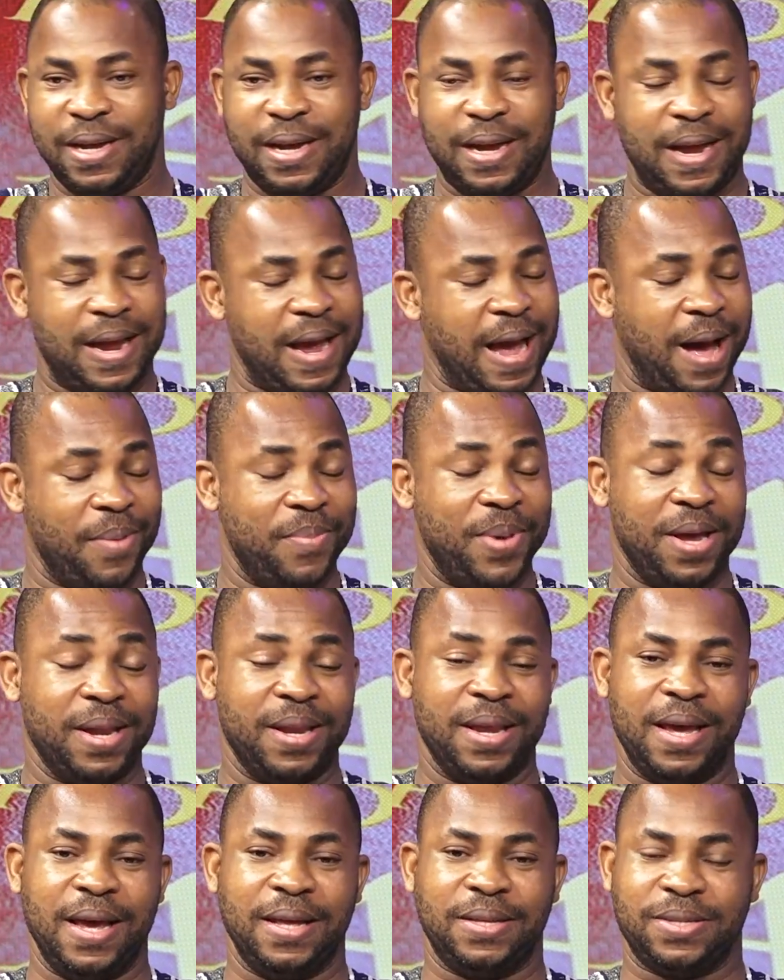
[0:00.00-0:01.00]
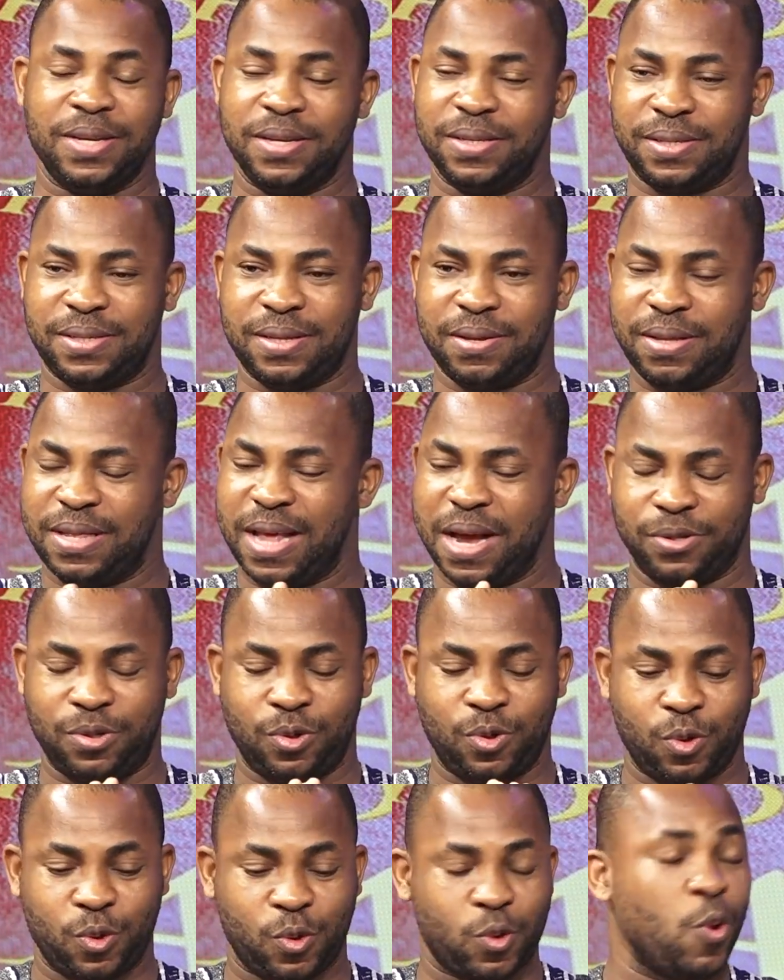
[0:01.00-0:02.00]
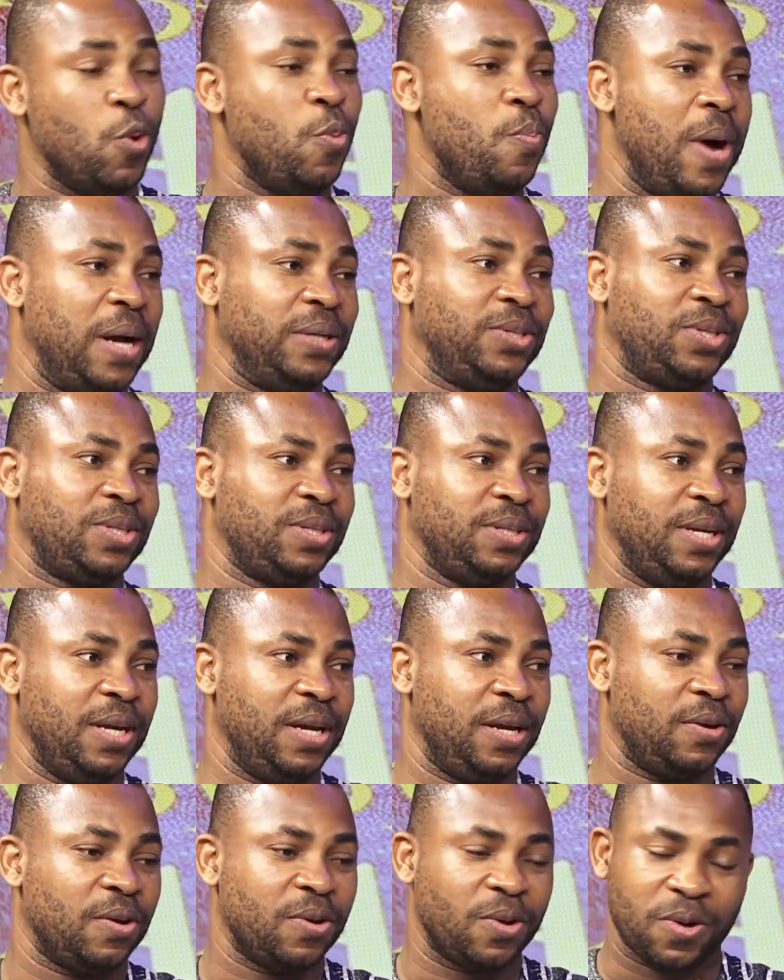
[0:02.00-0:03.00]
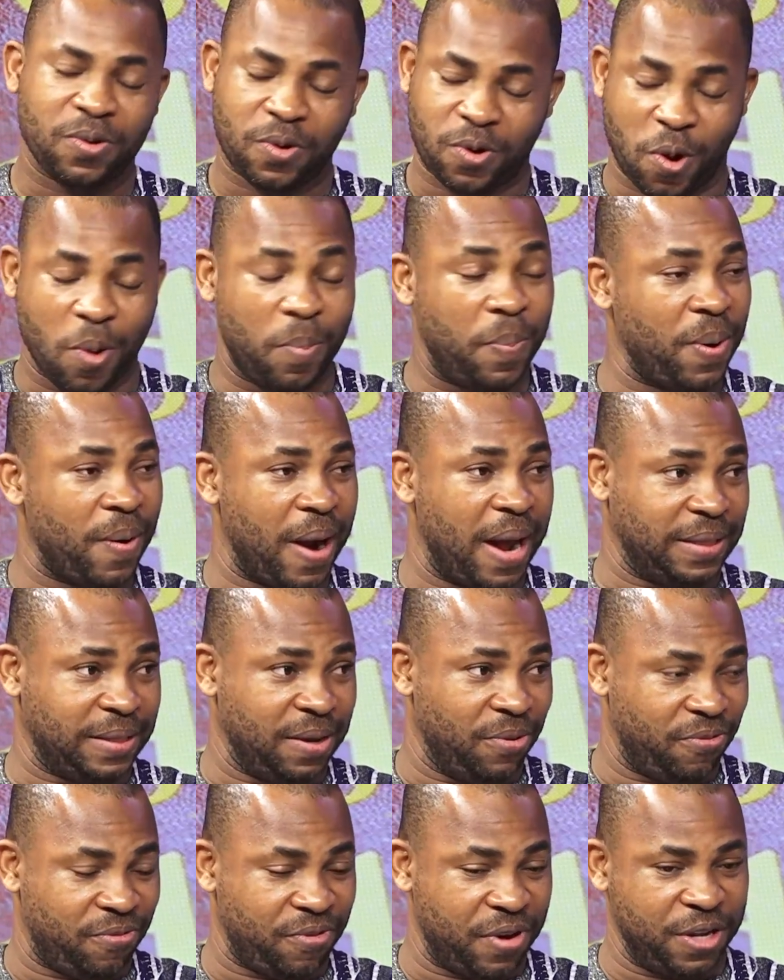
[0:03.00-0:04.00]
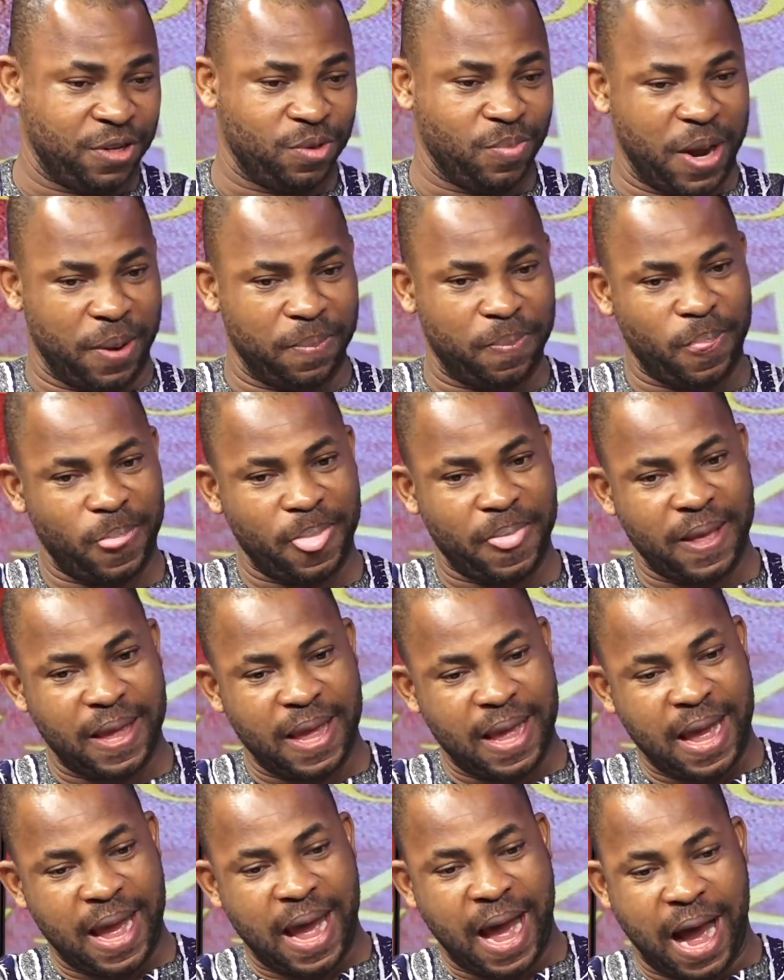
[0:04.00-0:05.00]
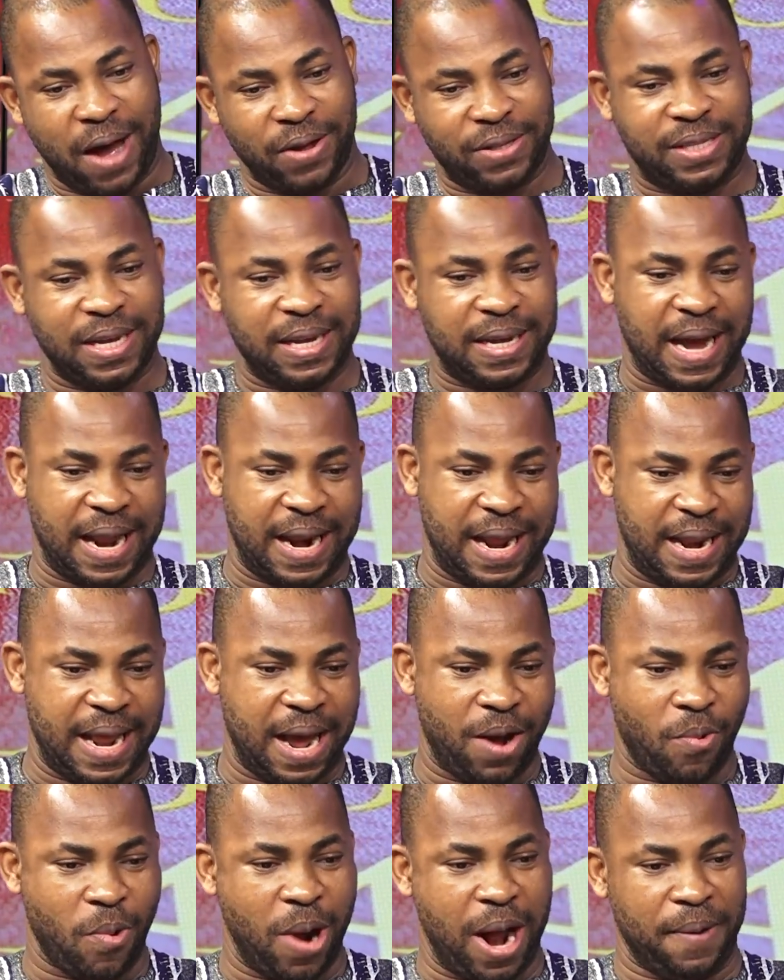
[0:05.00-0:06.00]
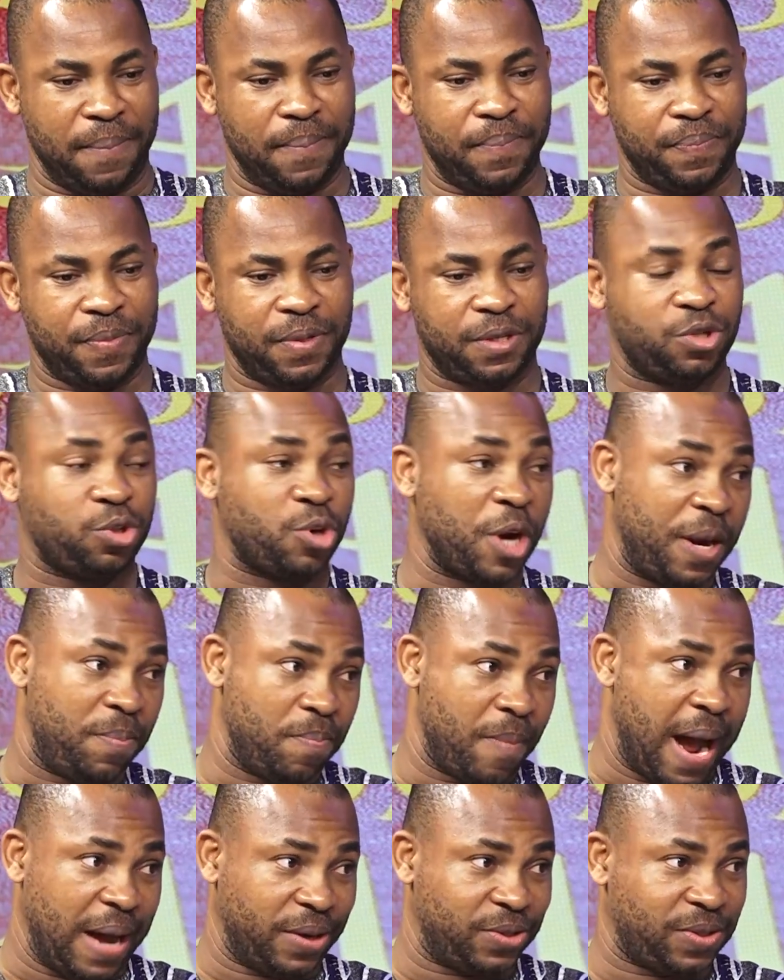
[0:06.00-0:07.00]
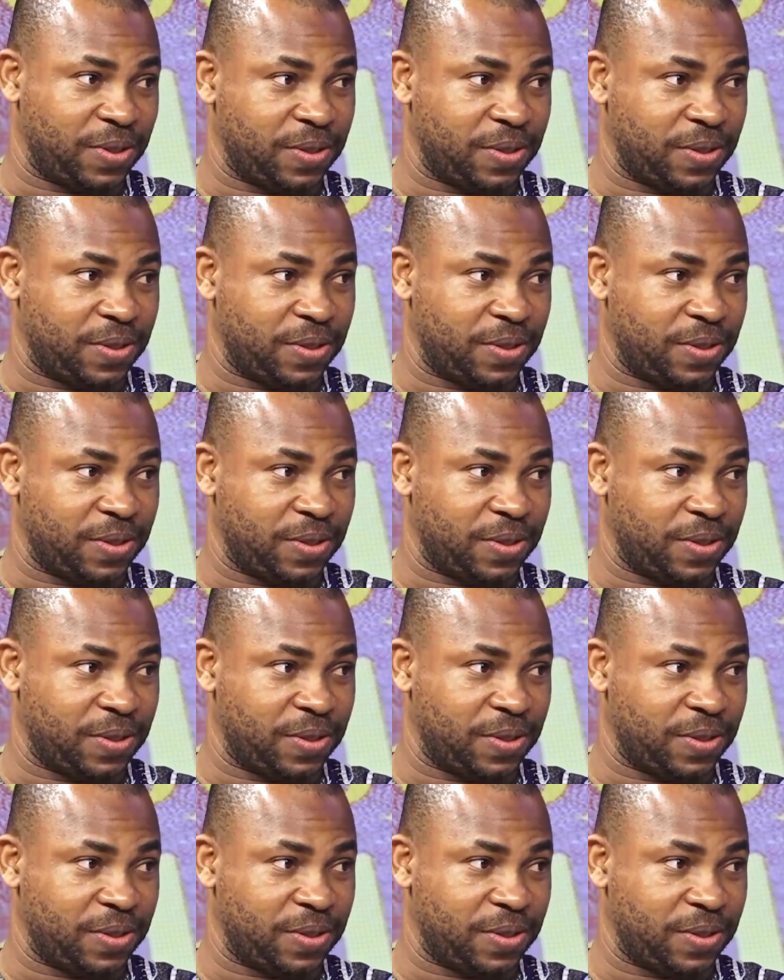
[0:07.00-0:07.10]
I mean, there's so much copyright infringement. I'll take another one, trademarks.